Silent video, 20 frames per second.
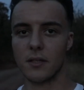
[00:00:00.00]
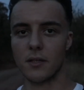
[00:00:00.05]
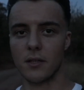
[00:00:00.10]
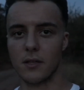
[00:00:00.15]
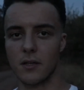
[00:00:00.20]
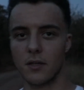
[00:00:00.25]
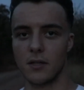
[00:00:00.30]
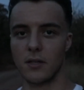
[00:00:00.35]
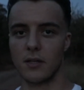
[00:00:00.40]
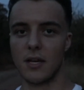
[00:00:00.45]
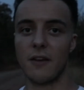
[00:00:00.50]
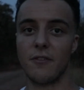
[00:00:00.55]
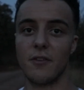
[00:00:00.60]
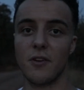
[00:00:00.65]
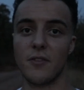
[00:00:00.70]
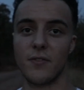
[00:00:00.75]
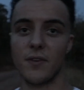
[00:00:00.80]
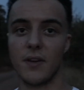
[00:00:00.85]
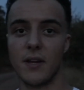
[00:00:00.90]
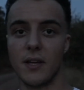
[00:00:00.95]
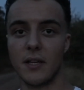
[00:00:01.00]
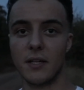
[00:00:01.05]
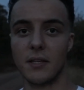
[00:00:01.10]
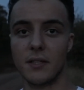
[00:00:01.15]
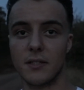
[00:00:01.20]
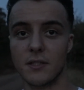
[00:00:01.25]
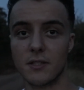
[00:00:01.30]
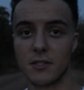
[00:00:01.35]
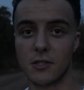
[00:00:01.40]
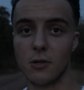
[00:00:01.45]
everything,
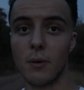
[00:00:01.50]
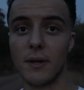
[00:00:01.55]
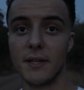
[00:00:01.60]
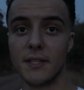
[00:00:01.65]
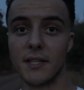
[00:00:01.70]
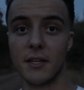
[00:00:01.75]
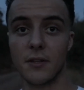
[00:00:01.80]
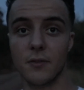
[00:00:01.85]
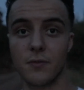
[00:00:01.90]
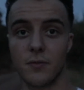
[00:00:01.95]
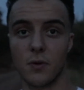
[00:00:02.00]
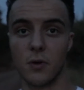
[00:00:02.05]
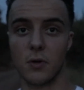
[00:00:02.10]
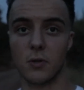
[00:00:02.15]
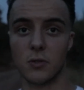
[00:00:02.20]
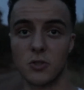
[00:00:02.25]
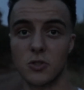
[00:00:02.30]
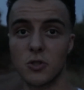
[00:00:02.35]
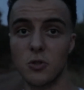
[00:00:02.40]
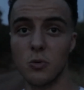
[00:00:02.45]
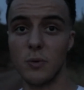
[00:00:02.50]
slowing down for 2